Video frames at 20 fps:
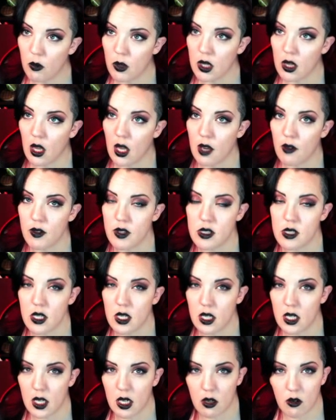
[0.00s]
I went live at
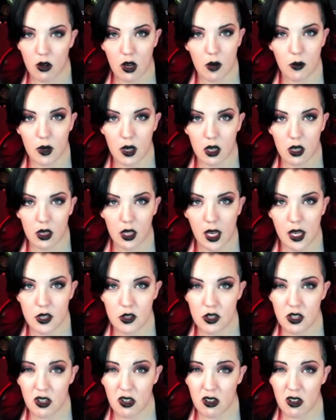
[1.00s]
San Diego Comic-Con
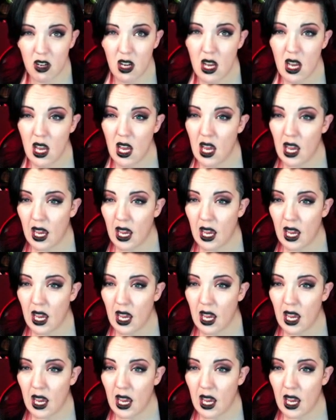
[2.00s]
last year